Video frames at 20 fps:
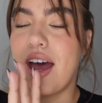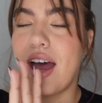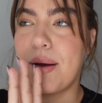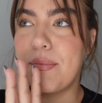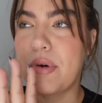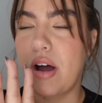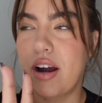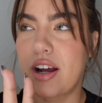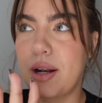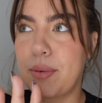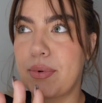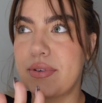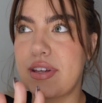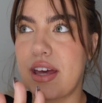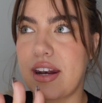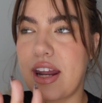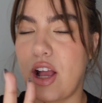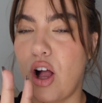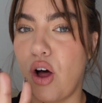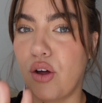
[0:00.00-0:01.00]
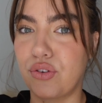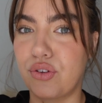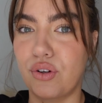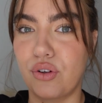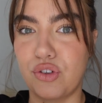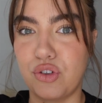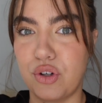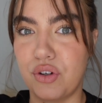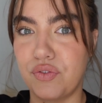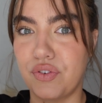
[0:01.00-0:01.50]
I'm not gonna pretend I also
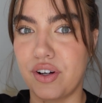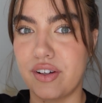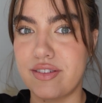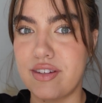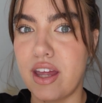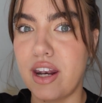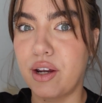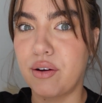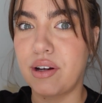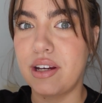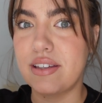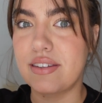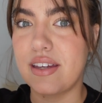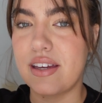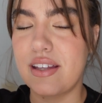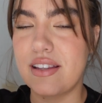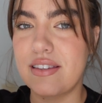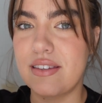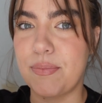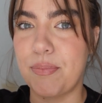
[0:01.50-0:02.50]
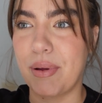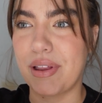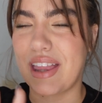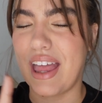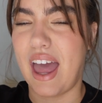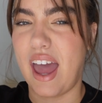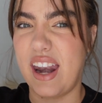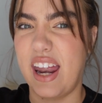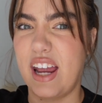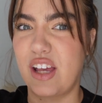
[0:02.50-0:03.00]
don't do it for aesthetic reasons, but the
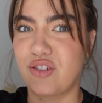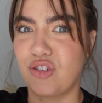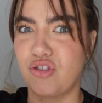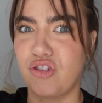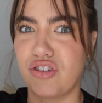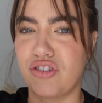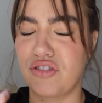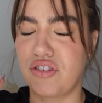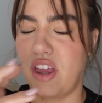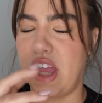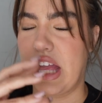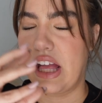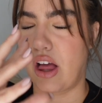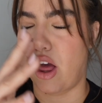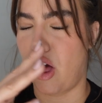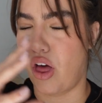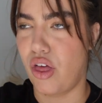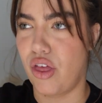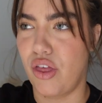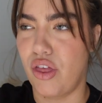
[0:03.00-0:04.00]
headaches are just like